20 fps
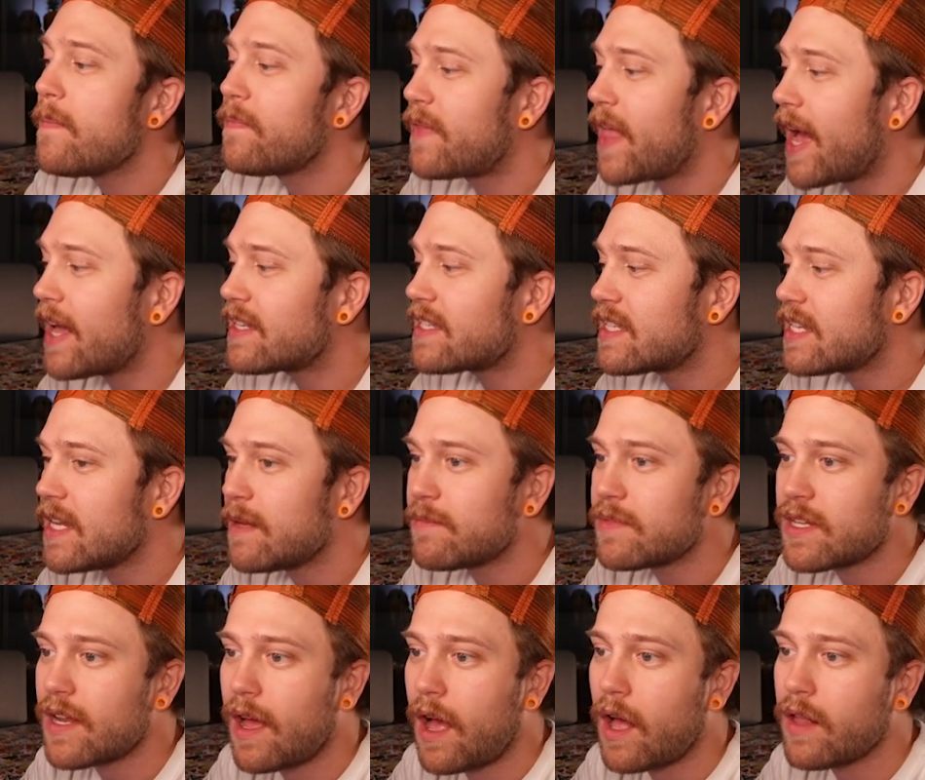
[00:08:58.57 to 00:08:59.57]
That
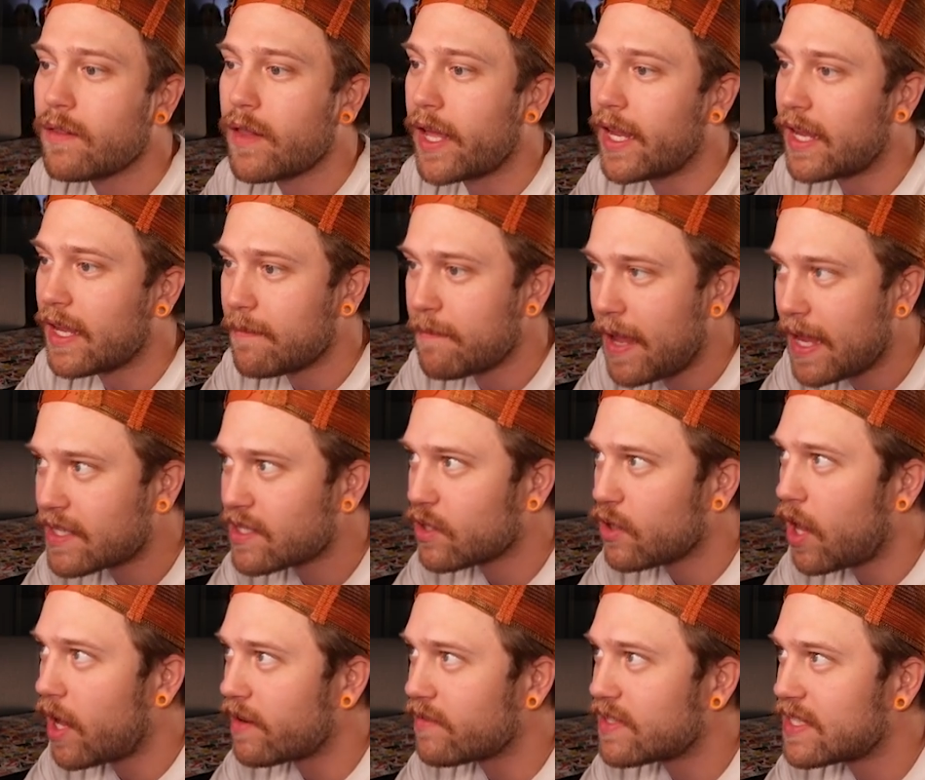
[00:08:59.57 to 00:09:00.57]
seems like it makes a
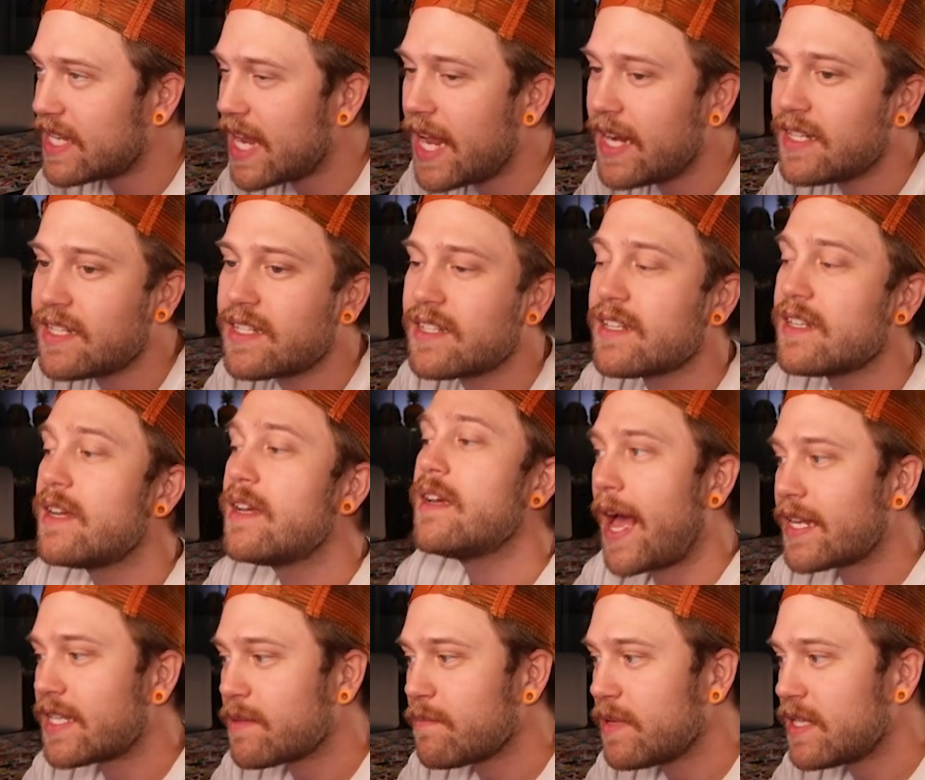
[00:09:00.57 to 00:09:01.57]
lot of sense.
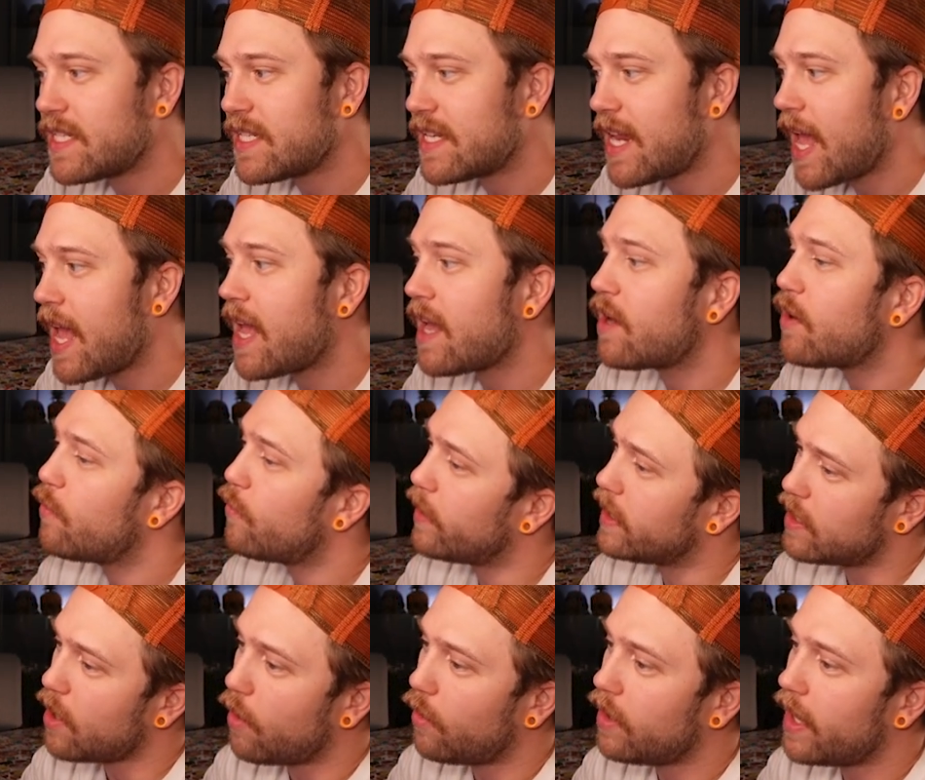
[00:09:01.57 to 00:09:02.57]
That's a mistake. We
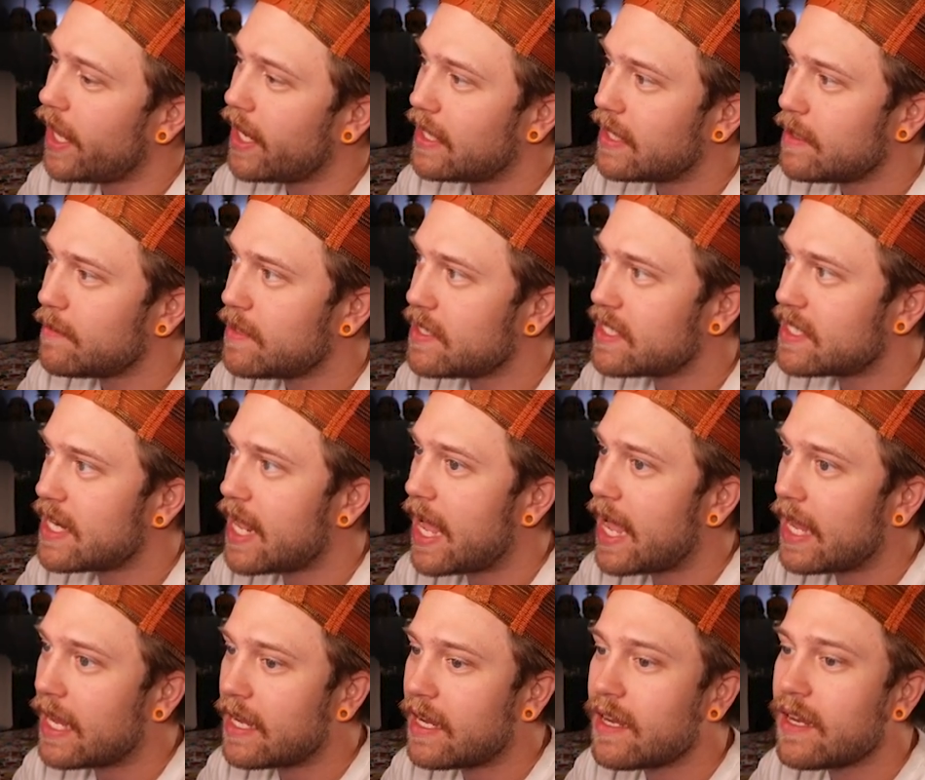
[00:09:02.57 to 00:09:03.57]
don't like the
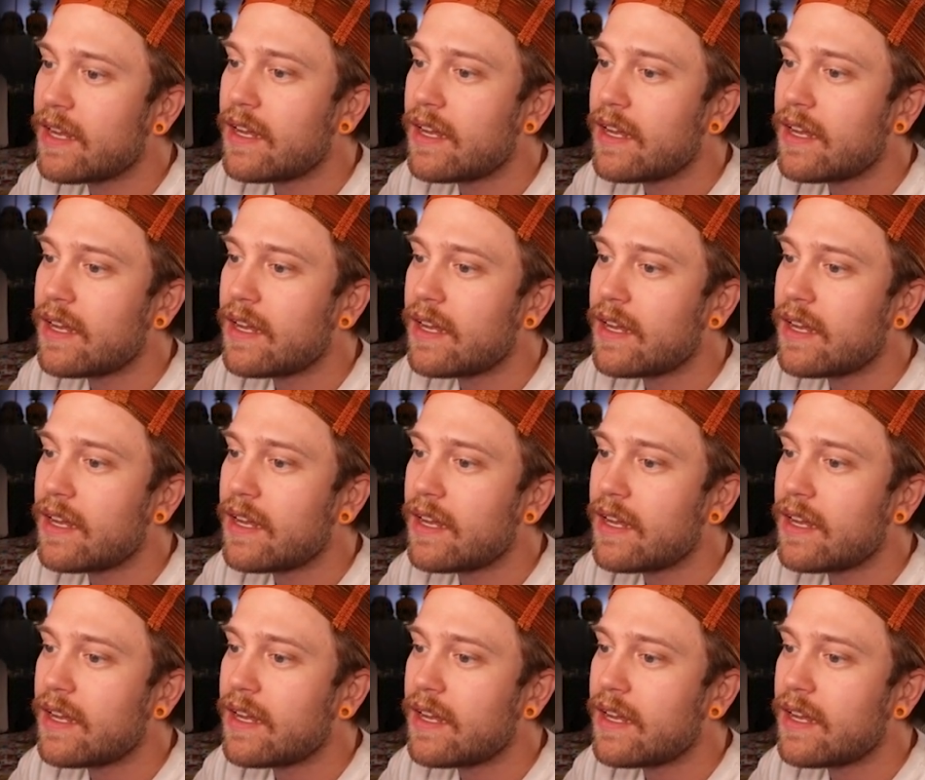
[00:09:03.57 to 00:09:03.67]
mistake.